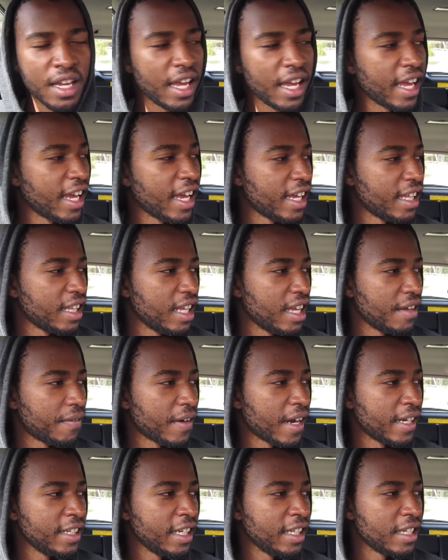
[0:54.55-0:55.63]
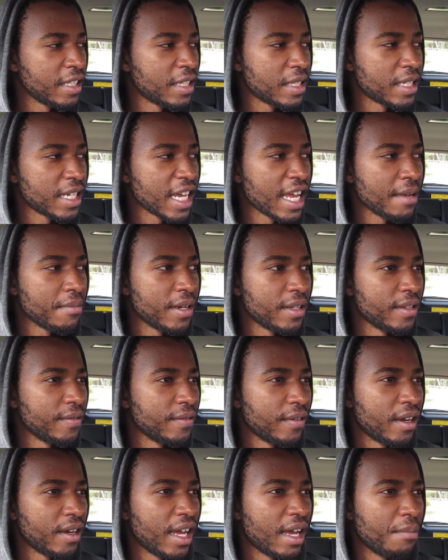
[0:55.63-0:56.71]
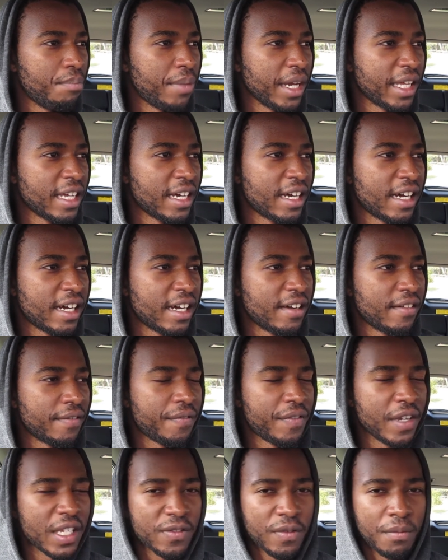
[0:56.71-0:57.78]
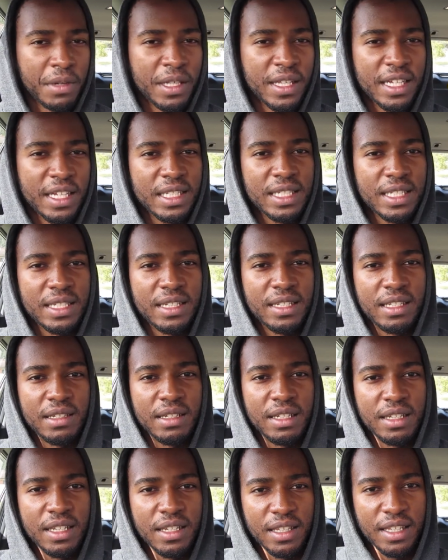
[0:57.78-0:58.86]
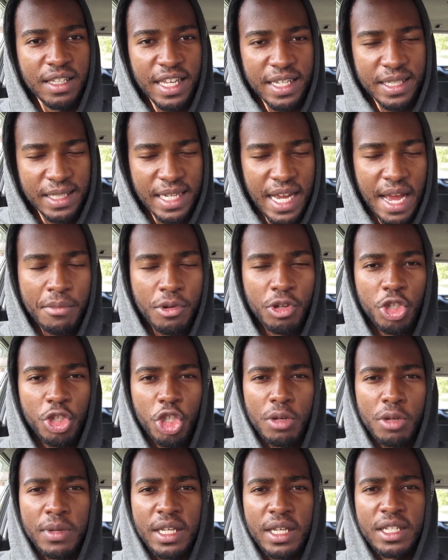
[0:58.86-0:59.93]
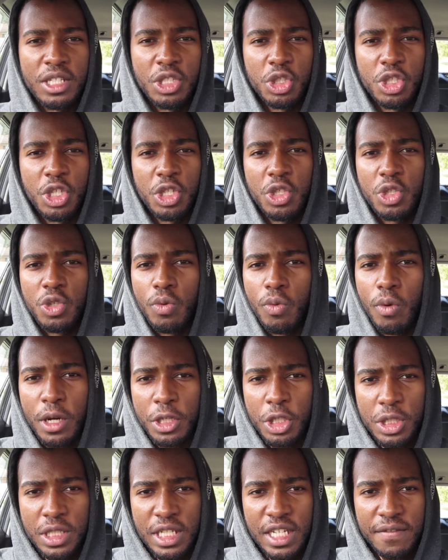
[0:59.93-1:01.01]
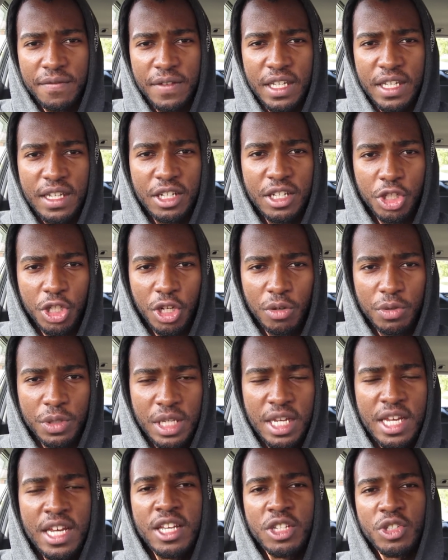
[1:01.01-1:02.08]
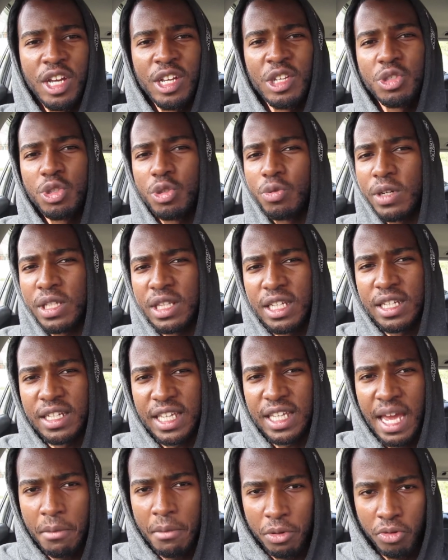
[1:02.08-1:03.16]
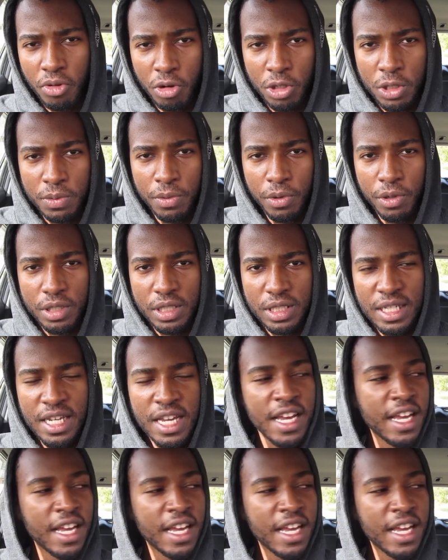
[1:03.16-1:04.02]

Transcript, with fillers: And if I need entertainment, a better fix for me that's less time consuming is just to watch TV shows. So I used to read the Game of Thrones books.